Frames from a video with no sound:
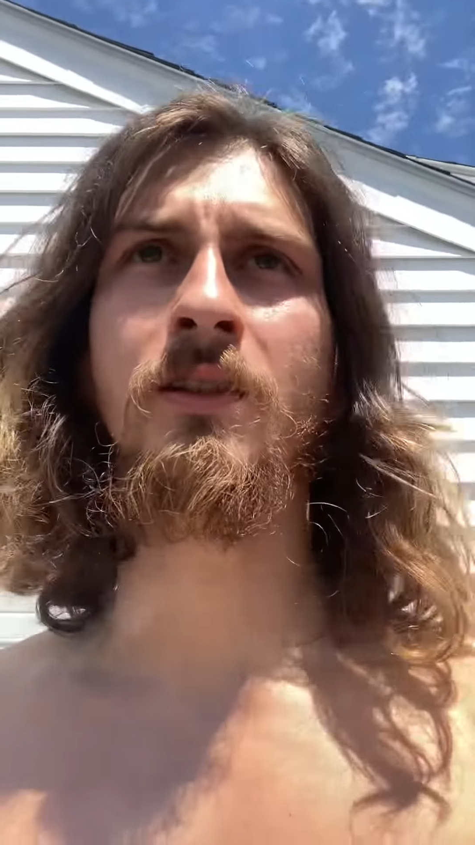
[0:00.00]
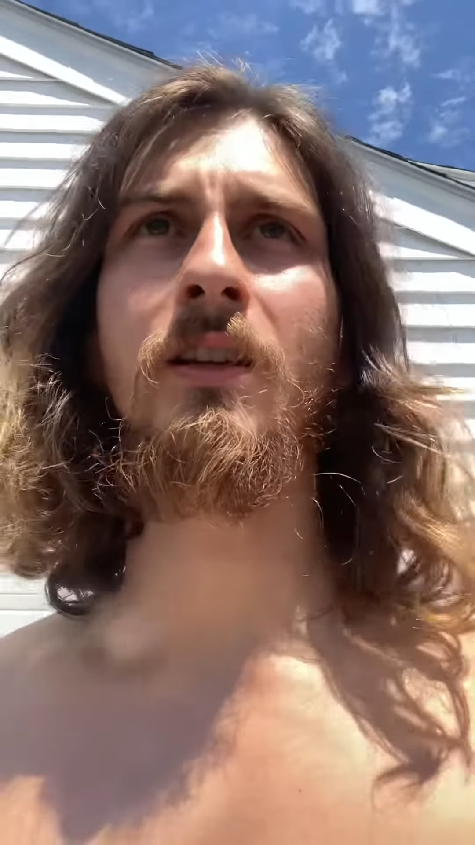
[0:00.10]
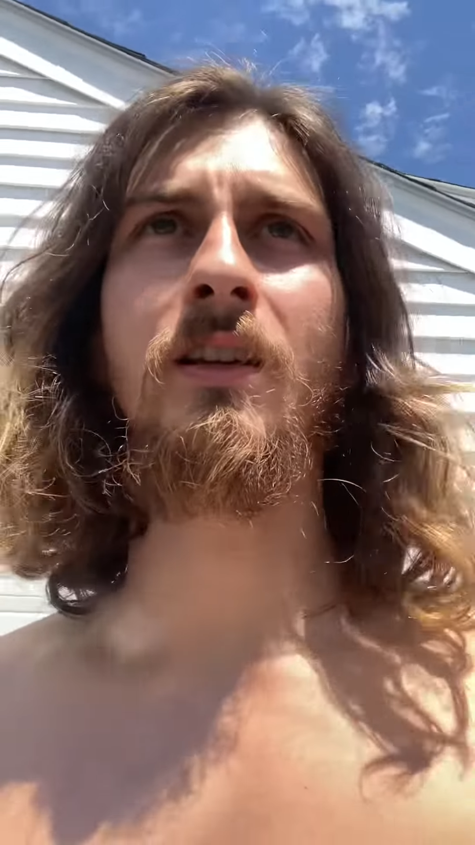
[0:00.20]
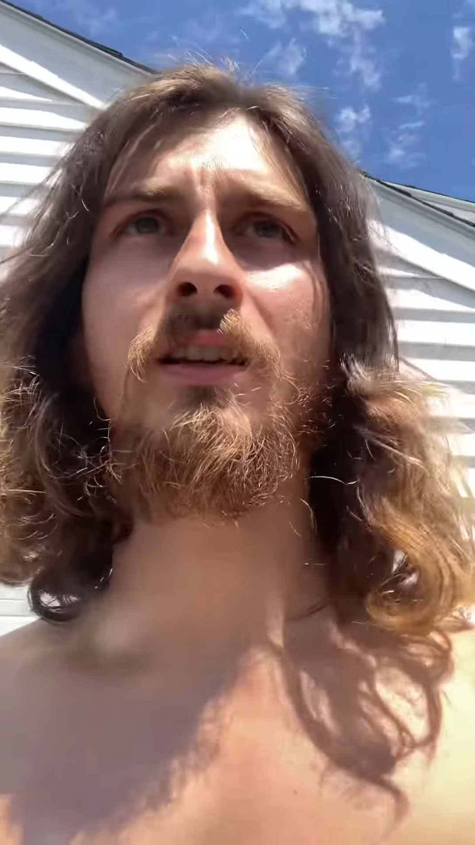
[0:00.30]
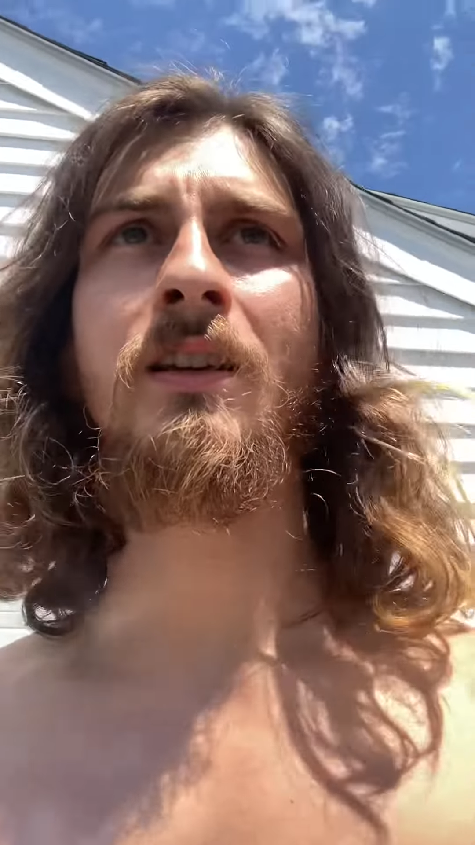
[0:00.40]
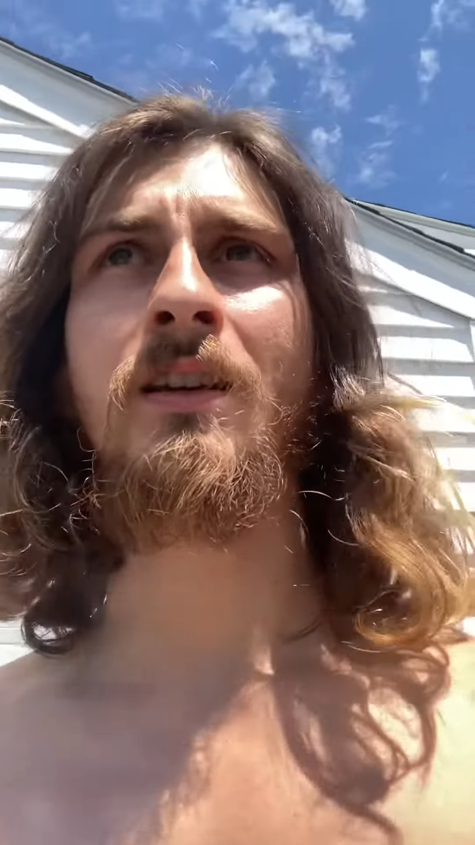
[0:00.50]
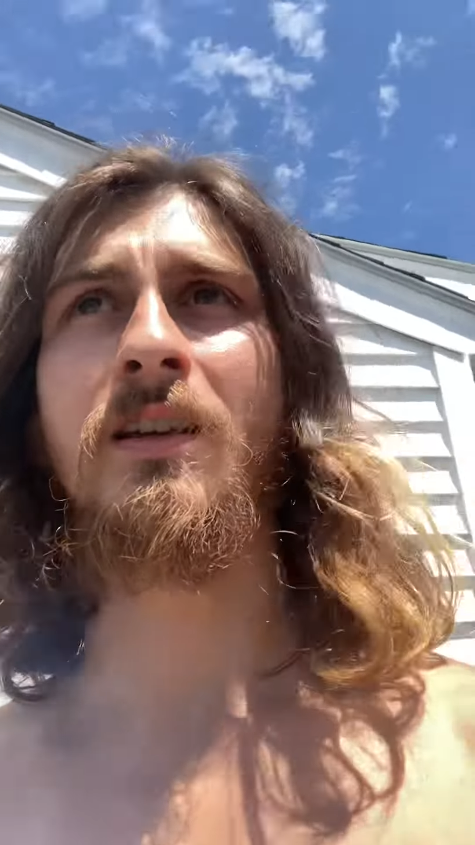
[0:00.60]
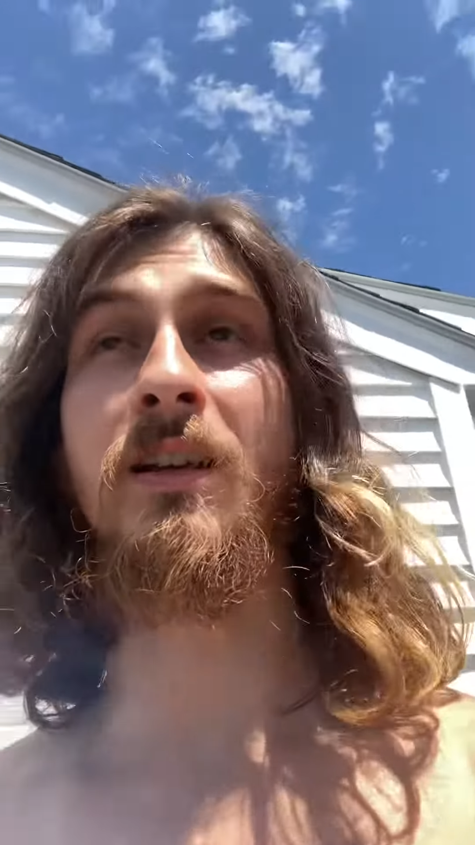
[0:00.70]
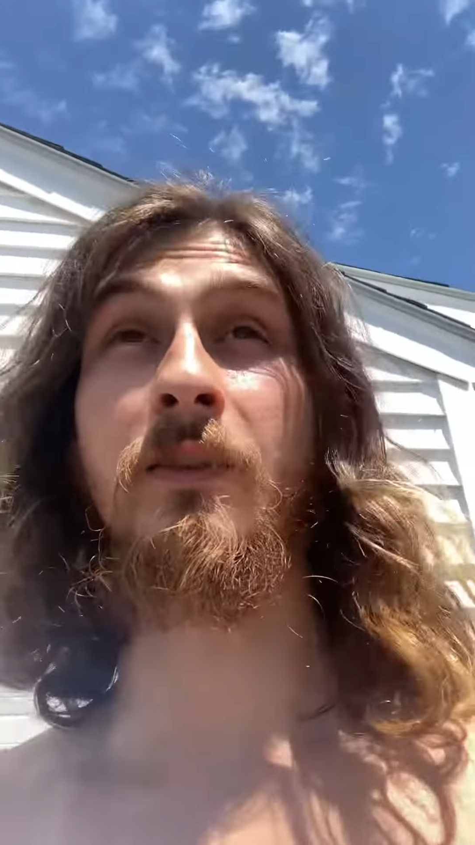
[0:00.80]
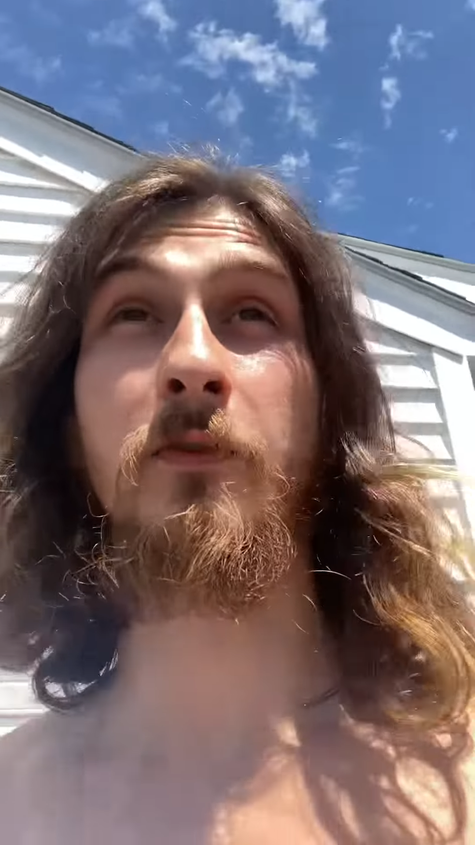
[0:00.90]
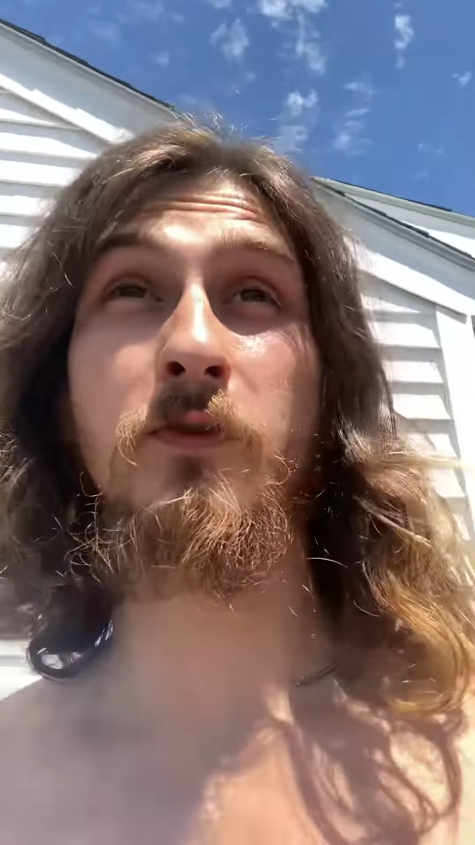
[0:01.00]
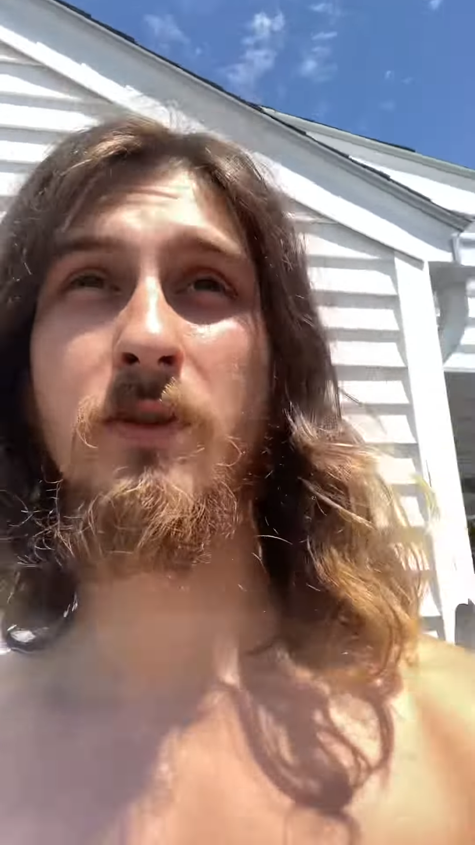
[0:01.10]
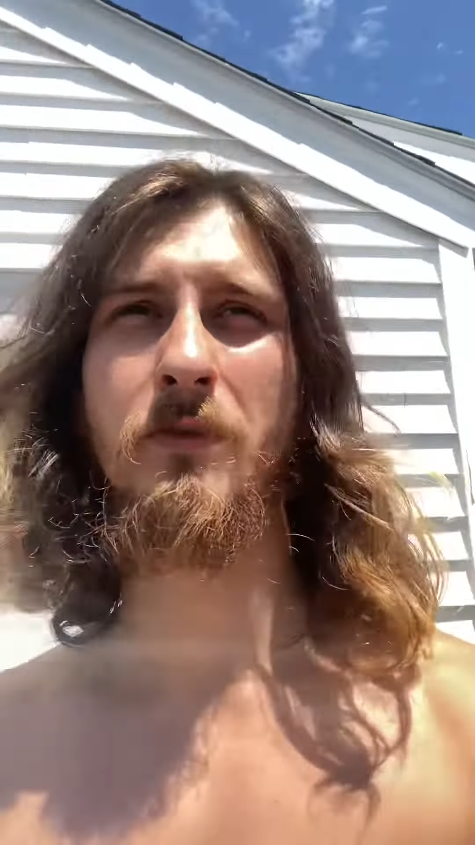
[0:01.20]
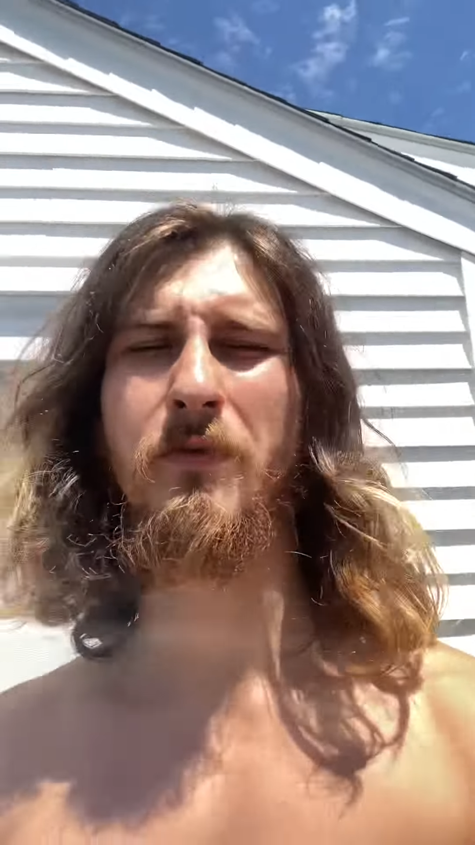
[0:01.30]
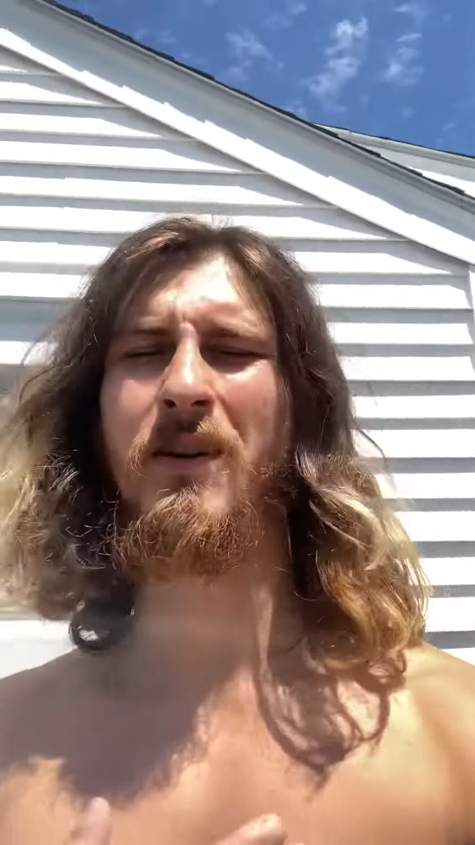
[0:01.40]
Like, and if you
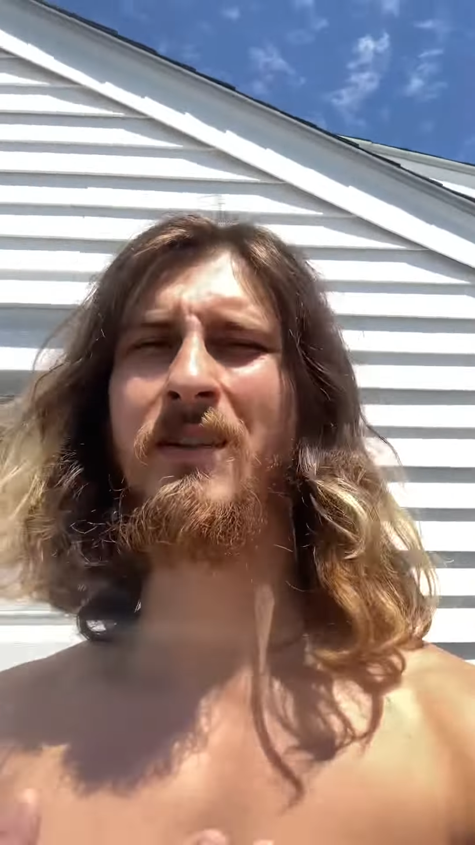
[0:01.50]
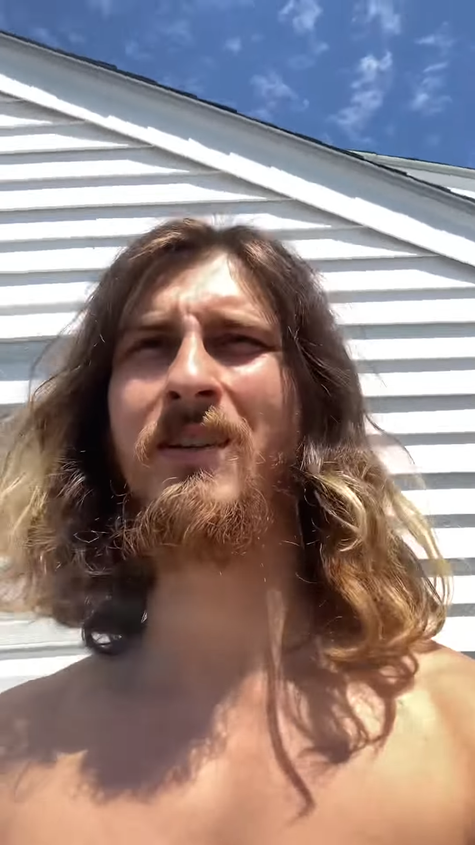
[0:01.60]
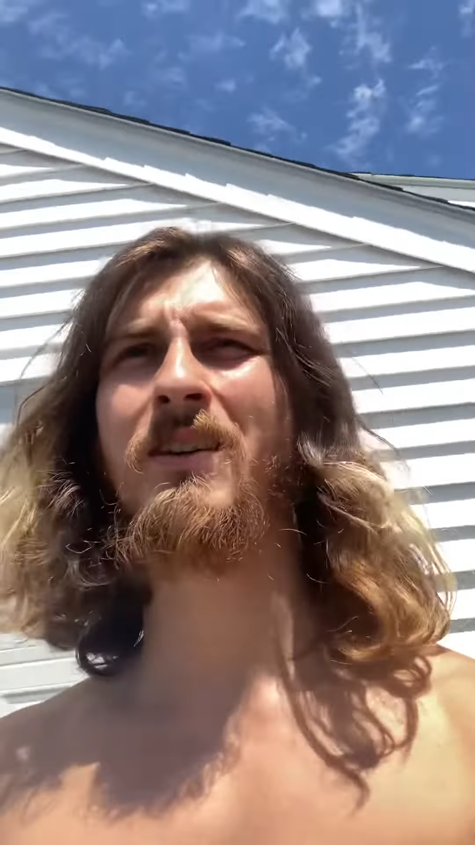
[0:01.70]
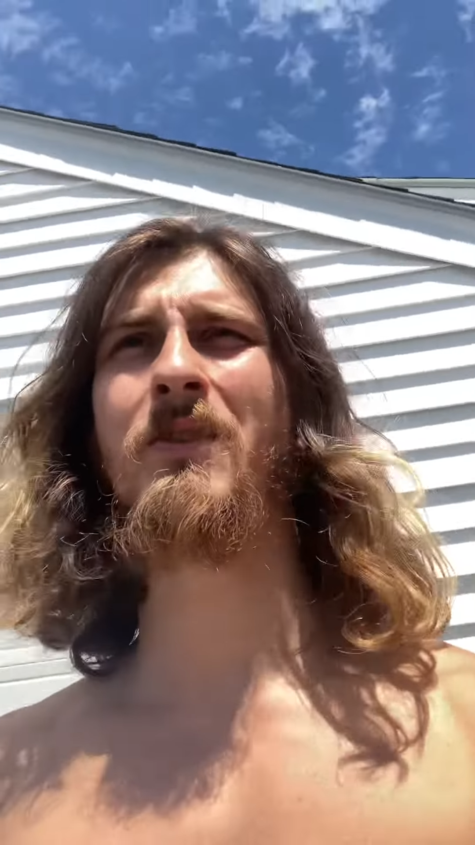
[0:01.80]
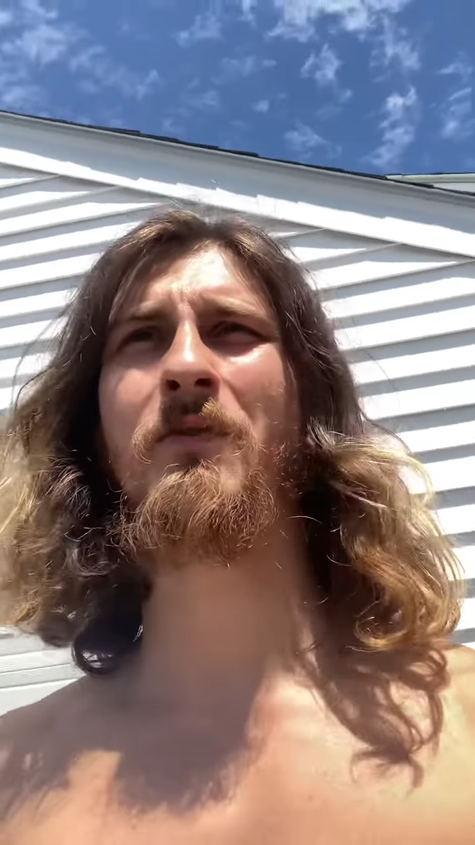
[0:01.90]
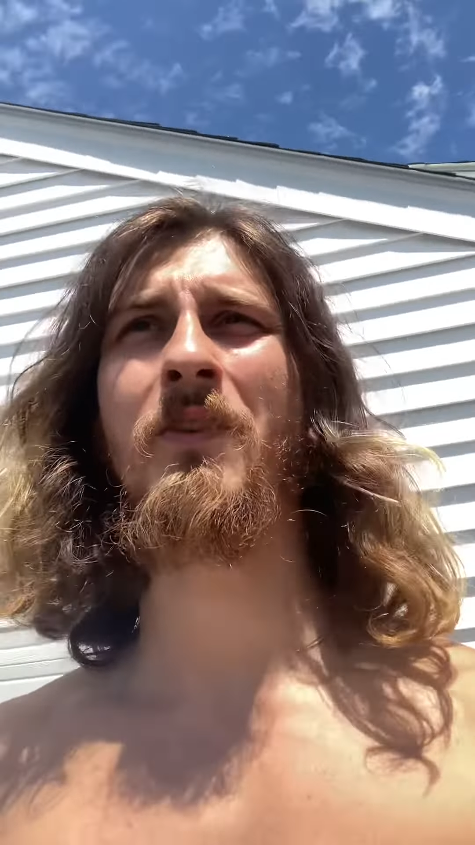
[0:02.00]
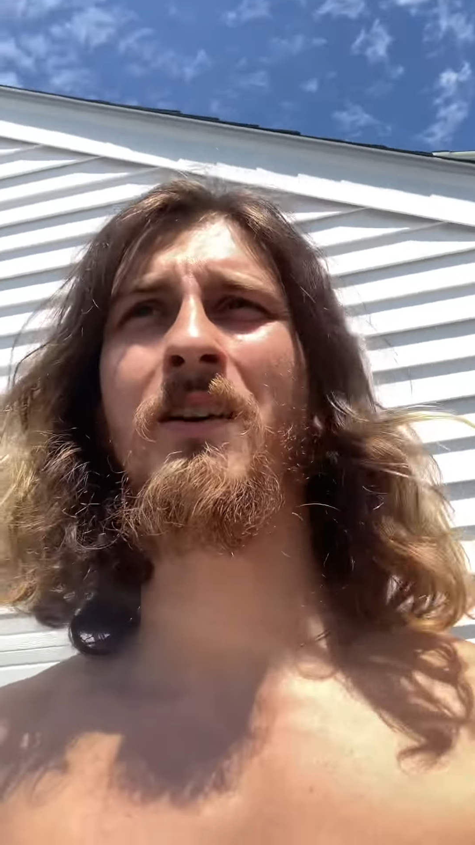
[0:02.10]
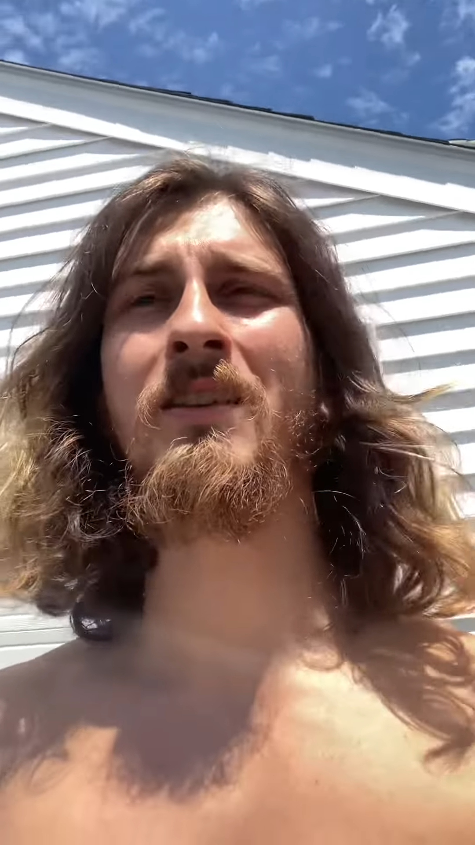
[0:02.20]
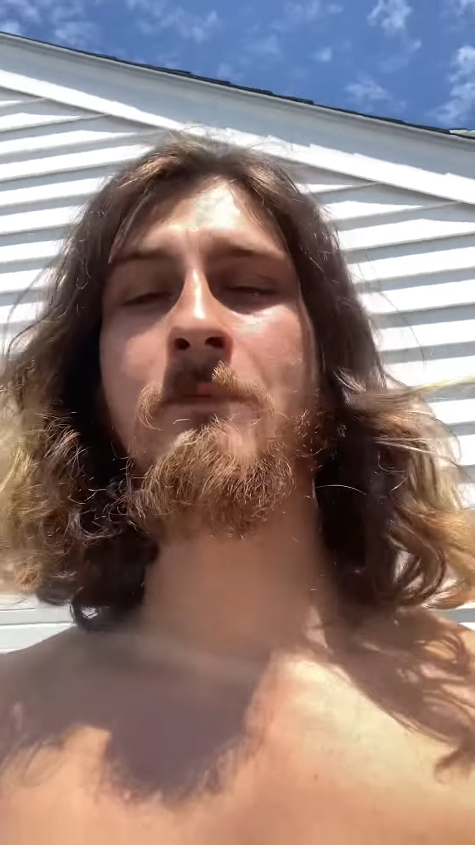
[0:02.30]
could finally